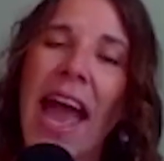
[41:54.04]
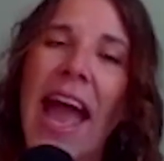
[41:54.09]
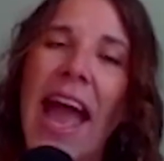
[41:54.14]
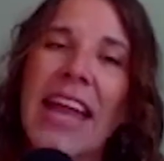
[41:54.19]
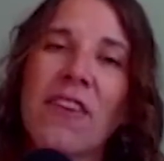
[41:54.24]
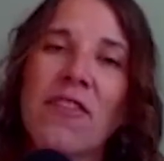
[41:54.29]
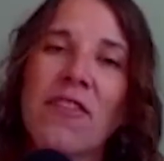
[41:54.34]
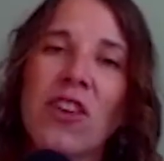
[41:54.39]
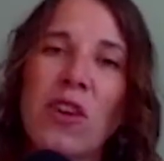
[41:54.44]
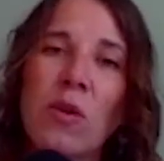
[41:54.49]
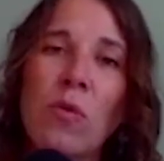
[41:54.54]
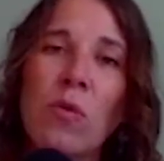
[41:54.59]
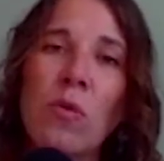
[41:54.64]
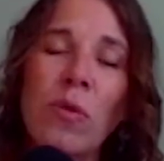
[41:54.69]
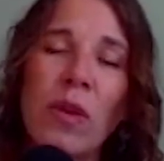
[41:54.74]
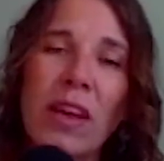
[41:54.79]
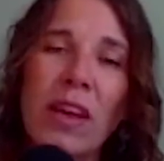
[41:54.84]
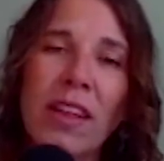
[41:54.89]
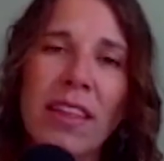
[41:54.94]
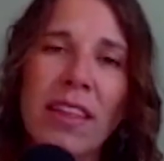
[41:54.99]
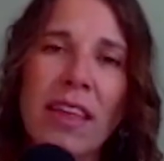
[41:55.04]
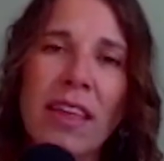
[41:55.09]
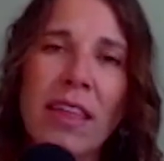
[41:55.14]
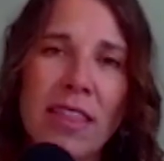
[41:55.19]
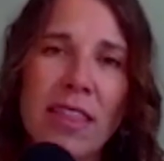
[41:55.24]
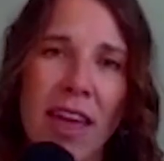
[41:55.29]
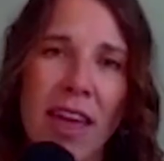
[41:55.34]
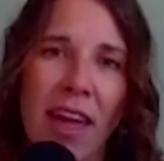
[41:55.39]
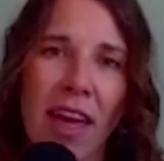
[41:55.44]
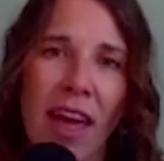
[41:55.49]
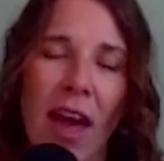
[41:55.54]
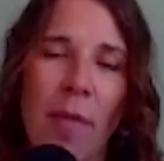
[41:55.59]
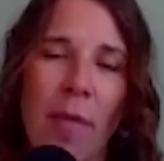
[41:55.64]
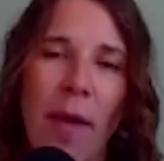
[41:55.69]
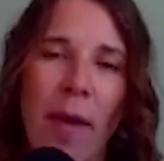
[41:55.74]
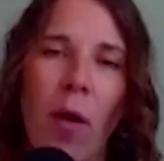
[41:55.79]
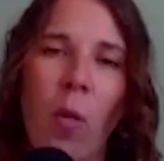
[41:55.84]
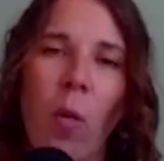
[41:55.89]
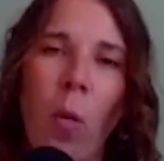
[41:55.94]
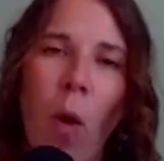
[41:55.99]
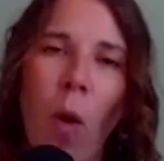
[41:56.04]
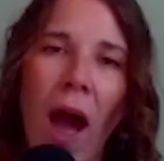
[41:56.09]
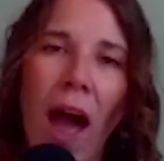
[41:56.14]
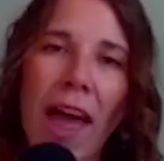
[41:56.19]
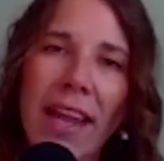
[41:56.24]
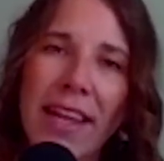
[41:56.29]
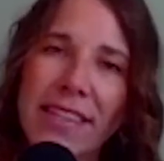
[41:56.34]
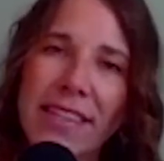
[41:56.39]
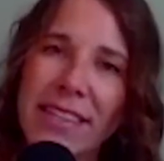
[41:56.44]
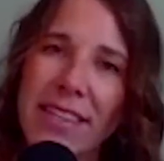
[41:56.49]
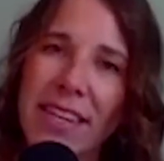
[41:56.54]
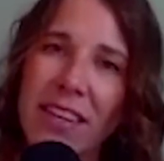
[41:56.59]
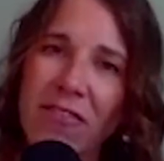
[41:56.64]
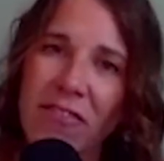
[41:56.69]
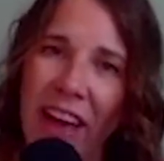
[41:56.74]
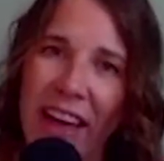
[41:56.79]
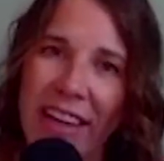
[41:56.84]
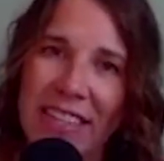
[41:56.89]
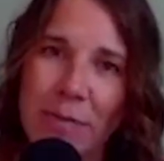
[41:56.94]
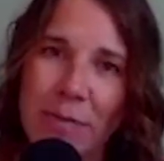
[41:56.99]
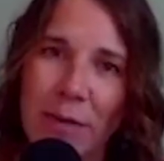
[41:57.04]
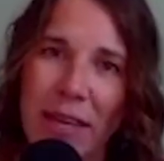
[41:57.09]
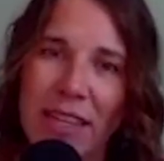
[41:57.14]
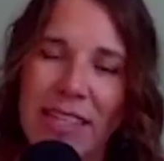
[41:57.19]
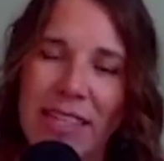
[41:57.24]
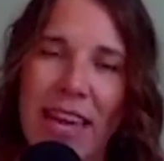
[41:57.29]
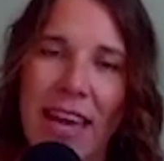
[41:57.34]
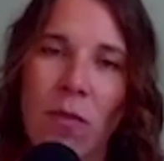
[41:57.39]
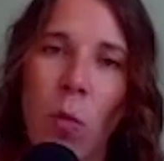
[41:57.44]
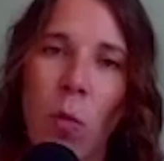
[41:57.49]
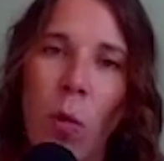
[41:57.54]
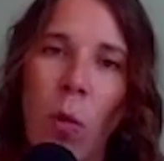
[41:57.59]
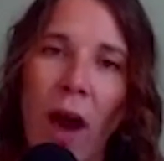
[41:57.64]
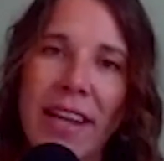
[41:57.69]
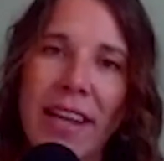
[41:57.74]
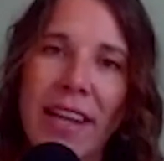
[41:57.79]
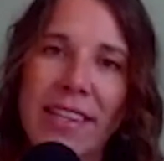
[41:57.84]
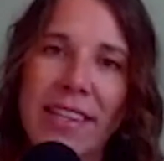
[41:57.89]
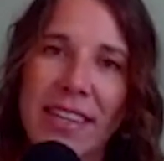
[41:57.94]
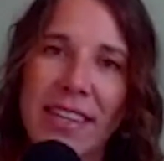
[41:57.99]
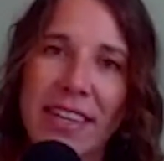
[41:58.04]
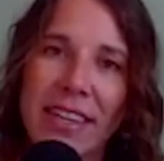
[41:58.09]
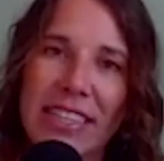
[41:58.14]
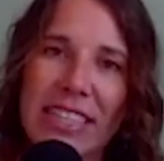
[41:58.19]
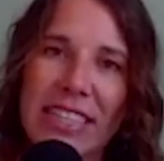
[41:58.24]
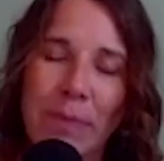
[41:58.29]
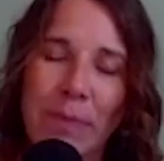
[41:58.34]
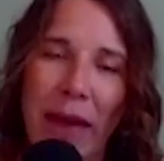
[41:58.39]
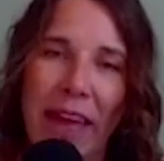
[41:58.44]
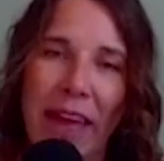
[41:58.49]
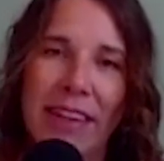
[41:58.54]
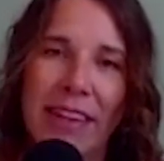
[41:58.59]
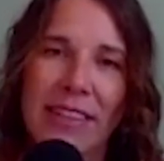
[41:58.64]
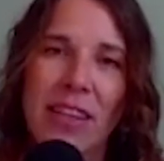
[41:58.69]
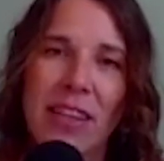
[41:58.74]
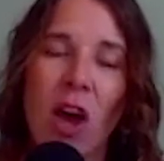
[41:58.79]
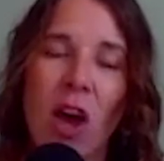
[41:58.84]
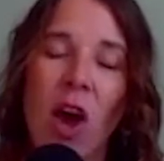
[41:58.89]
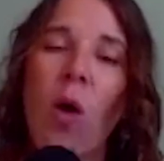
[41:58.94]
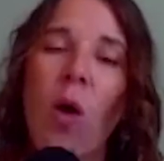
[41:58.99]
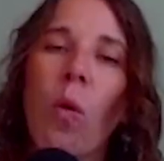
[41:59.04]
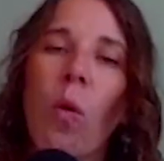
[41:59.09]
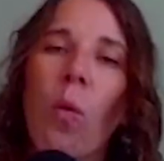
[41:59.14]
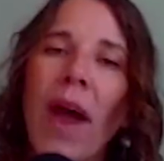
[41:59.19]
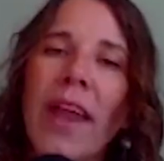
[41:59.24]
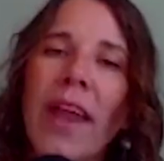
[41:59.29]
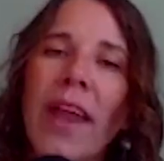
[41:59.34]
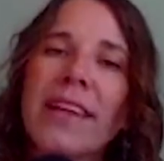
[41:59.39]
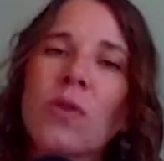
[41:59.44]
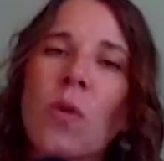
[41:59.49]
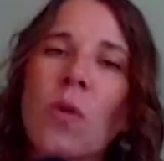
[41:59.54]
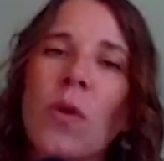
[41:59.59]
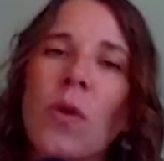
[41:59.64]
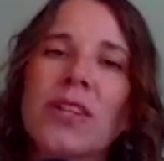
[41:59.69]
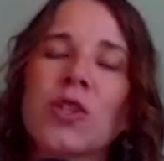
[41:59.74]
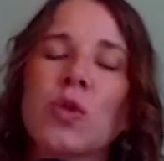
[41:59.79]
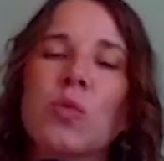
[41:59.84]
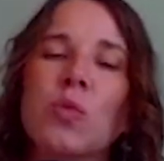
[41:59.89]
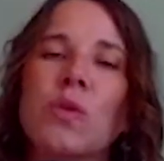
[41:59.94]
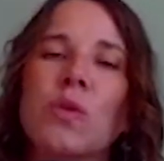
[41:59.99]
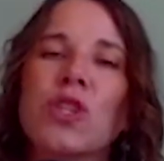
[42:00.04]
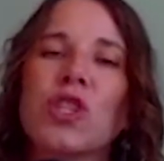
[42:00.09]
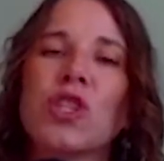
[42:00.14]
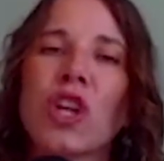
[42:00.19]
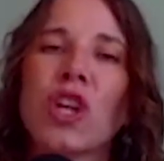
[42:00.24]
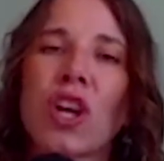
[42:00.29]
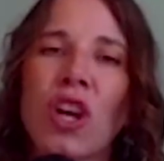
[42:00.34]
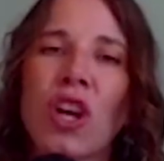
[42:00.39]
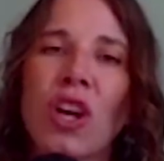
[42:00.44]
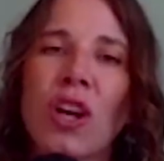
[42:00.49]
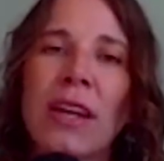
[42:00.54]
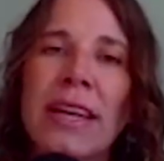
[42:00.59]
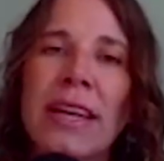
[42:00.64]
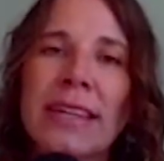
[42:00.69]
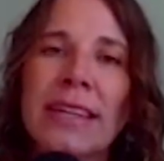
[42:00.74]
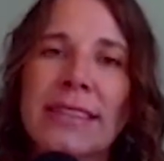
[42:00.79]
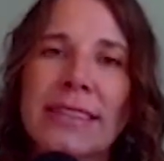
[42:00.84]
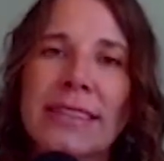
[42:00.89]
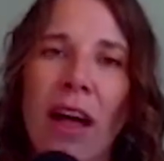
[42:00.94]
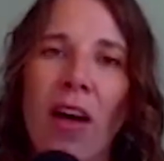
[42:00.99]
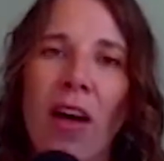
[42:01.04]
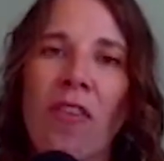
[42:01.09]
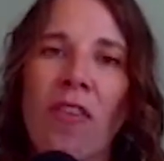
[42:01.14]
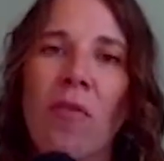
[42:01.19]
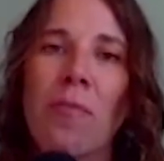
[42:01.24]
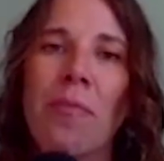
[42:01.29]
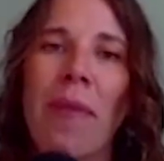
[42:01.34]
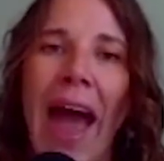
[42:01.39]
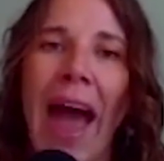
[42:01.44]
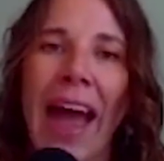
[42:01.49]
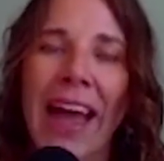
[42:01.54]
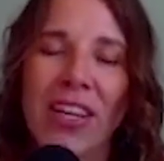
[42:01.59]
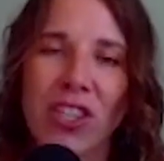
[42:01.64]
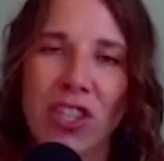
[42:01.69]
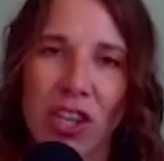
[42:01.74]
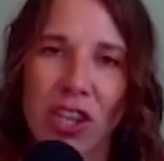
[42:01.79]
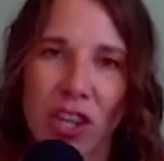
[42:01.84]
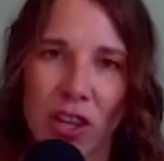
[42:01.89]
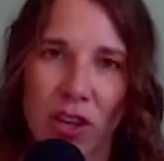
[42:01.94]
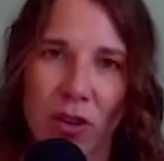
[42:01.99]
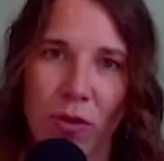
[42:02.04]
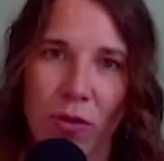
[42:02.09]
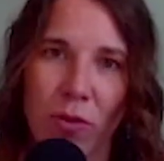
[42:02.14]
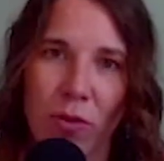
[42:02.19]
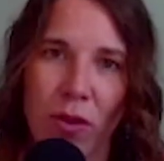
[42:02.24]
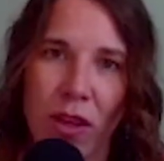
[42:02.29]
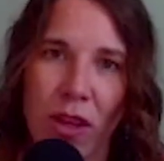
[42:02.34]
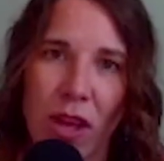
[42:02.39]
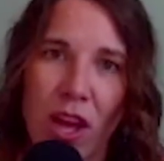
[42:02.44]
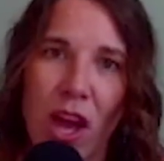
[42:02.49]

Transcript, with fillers: And if you really think about what is an investment and what is an expense, what is going to return itself back to you?